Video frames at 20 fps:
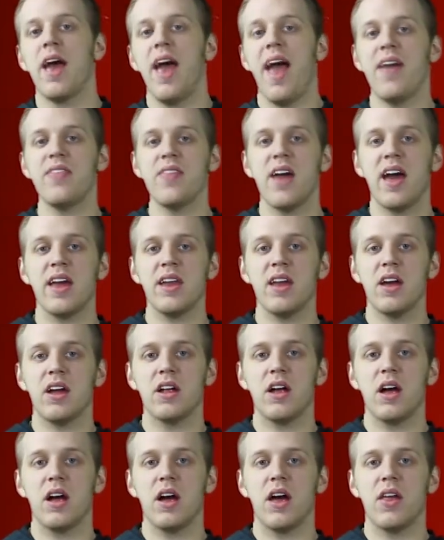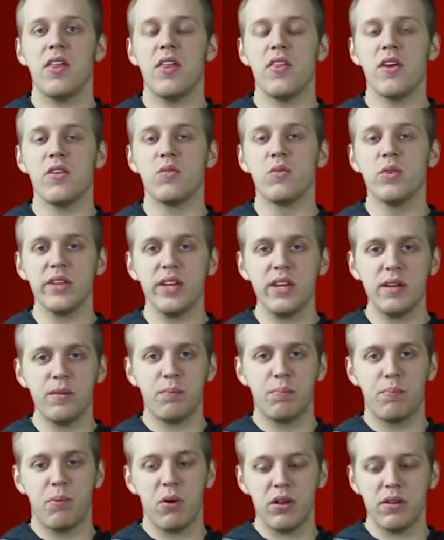and then
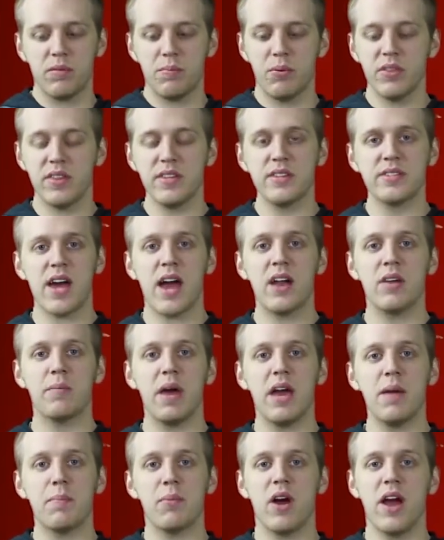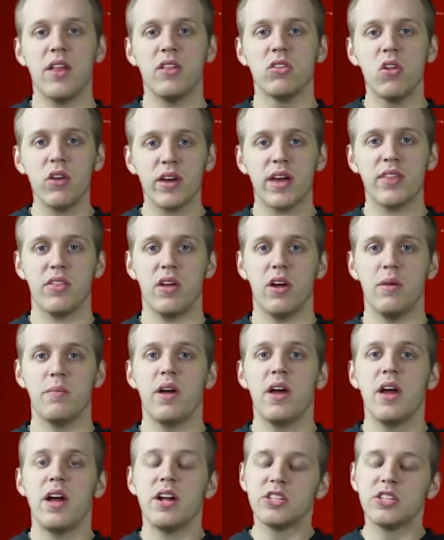really put these out on paper and look at them